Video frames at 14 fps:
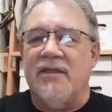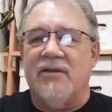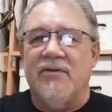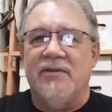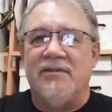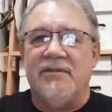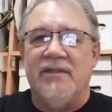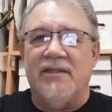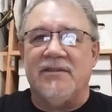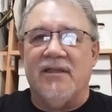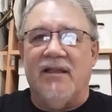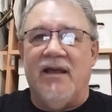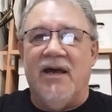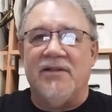it's a
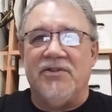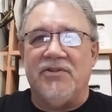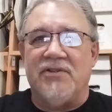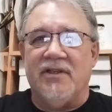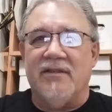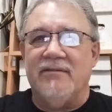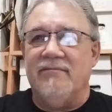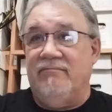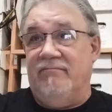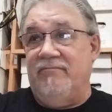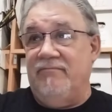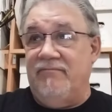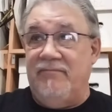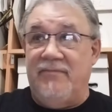lot just to
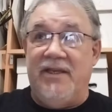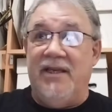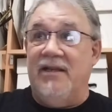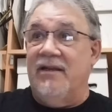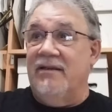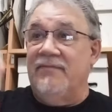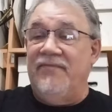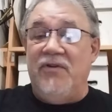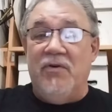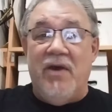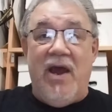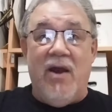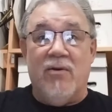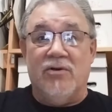get a few
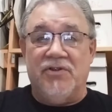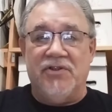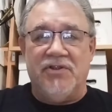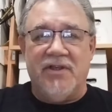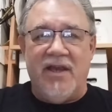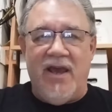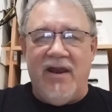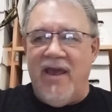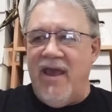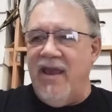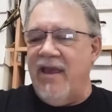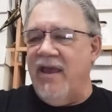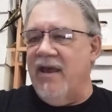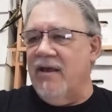hours just to kind of
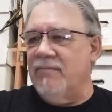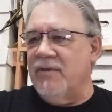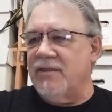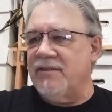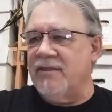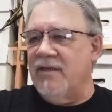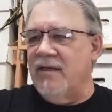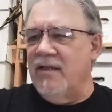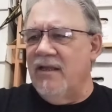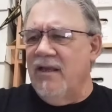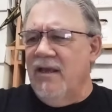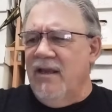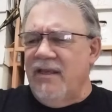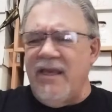hang out. But
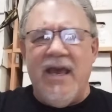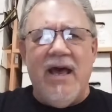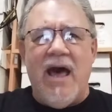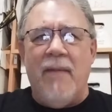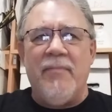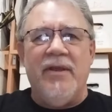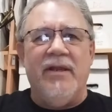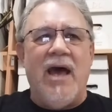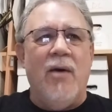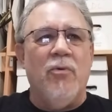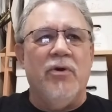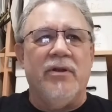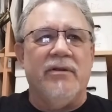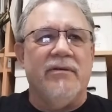yeah, I mean, I
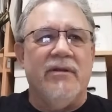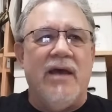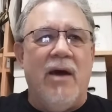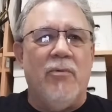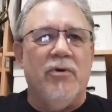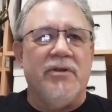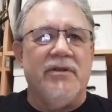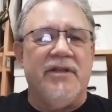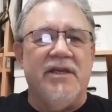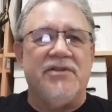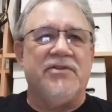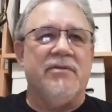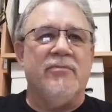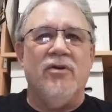wouldn't
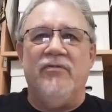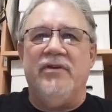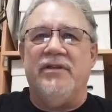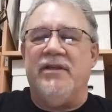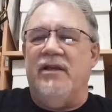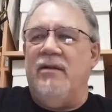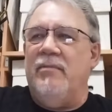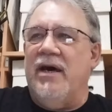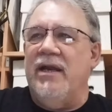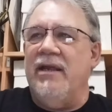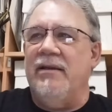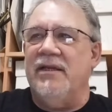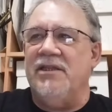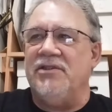diss the movie to anybody.
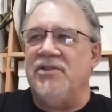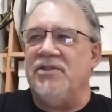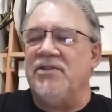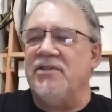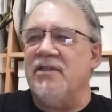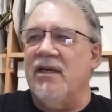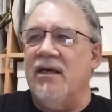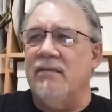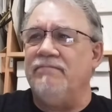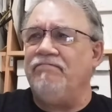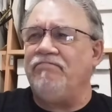It's just it